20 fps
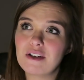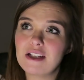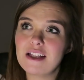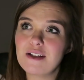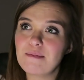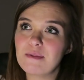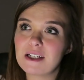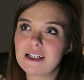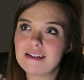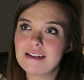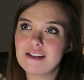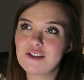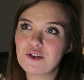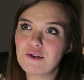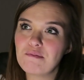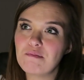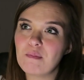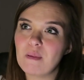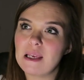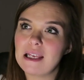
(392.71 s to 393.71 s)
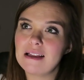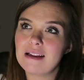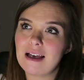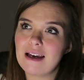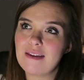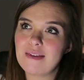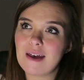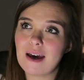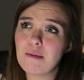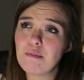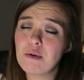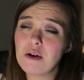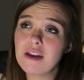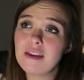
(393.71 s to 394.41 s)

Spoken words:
really because it shouldn't be like that.